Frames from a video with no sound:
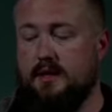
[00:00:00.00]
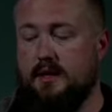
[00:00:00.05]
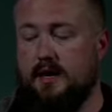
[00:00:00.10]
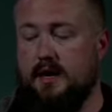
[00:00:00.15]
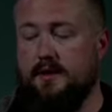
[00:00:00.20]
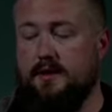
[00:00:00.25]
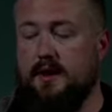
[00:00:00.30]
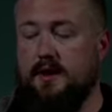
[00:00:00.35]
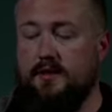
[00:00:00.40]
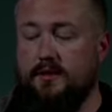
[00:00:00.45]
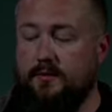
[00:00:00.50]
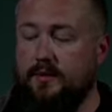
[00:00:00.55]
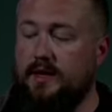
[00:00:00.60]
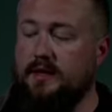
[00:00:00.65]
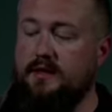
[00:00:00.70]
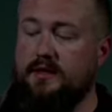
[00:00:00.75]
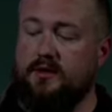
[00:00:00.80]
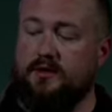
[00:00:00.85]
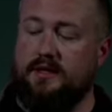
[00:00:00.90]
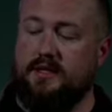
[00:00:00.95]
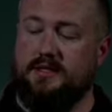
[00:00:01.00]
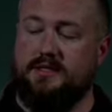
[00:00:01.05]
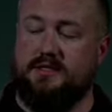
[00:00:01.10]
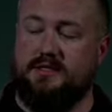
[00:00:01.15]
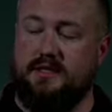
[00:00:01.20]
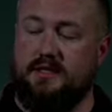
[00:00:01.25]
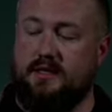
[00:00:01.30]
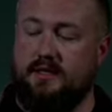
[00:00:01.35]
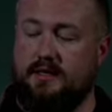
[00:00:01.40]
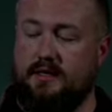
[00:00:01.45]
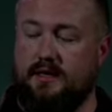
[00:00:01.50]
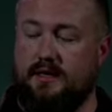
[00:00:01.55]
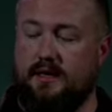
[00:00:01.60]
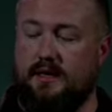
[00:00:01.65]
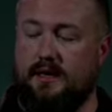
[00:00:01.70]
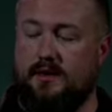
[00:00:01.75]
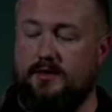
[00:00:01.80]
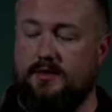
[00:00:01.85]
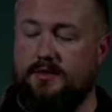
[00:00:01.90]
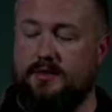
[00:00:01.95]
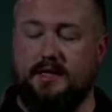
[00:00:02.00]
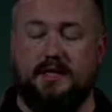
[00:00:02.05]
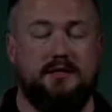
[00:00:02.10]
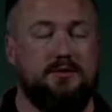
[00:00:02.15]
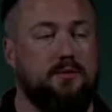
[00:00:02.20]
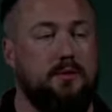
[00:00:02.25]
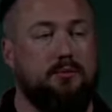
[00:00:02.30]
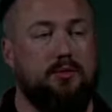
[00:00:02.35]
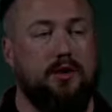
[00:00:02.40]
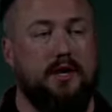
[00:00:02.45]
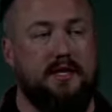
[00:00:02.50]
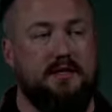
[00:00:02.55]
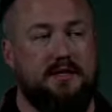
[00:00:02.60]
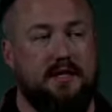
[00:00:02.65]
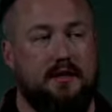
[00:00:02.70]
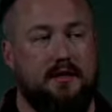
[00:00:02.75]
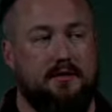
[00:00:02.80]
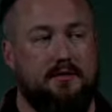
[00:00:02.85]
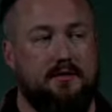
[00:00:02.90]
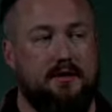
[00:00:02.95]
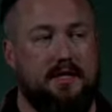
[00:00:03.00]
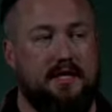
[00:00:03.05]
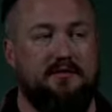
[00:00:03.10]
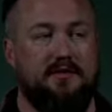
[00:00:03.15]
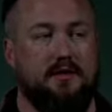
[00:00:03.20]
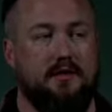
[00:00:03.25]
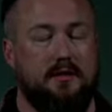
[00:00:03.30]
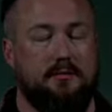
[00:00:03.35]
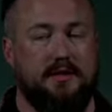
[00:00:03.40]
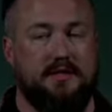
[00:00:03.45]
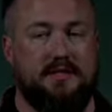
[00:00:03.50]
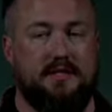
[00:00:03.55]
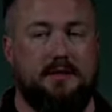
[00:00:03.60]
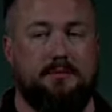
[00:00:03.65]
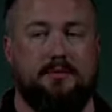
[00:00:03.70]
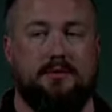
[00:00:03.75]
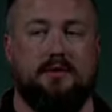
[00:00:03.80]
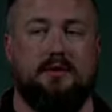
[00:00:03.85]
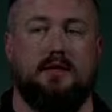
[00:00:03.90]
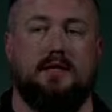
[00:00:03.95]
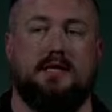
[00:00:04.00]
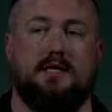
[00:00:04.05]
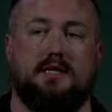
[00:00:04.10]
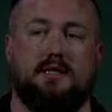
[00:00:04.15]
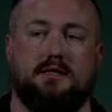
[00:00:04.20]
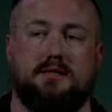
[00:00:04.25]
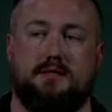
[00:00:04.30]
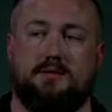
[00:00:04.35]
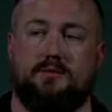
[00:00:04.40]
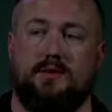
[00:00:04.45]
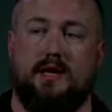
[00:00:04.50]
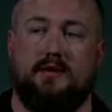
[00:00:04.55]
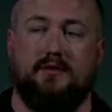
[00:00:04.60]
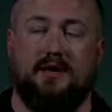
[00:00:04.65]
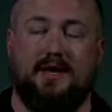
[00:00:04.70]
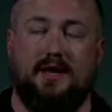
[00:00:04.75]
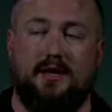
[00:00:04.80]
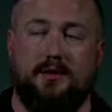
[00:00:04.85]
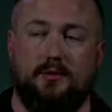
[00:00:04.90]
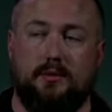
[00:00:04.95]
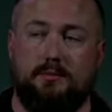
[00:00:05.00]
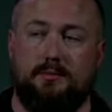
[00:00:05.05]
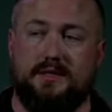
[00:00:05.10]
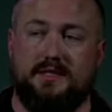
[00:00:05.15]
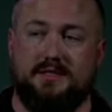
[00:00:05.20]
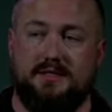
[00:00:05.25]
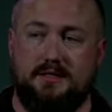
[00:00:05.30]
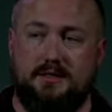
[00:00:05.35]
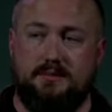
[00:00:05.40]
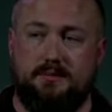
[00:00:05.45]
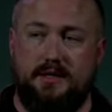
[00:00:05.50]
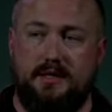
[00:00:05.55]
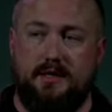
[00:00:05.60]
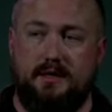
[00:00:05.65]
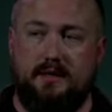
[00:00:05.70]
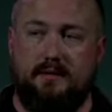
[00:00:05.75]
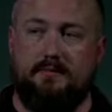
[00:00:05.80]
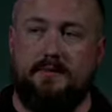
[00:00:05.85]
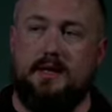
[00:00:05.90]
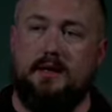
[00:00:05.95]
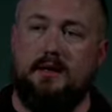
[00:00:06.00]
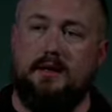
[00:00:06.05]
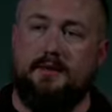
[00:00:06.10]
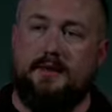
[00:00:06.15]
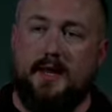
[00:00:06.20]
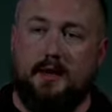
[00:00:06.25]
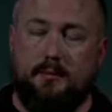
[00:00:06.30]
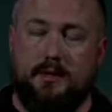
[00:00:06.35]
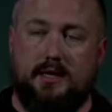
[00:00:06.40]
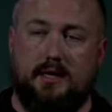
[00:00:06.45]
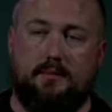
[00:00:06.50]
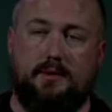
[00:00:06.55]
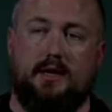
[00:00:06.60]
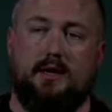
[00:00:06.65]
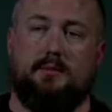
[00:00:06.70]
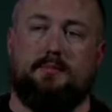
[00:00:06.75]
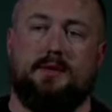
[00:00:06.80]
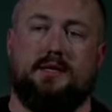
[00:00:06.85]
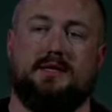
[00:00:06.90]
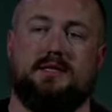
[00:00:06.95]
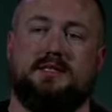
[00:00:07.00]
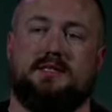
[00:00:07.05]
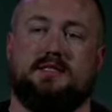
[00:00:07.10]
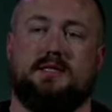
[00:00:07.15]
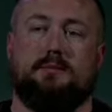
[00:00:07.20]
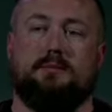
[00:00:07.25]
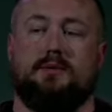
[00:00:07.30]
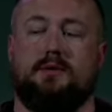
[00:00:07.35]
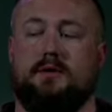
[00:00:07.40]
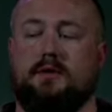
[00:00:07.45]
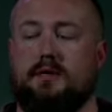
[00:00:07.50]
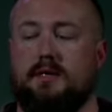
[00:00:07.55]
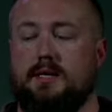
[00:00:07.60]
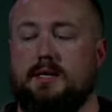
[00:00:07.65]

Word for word: Another way that you can see how things will break down even a little bit deeper is we have an annual business meeting that'll be coming up in December.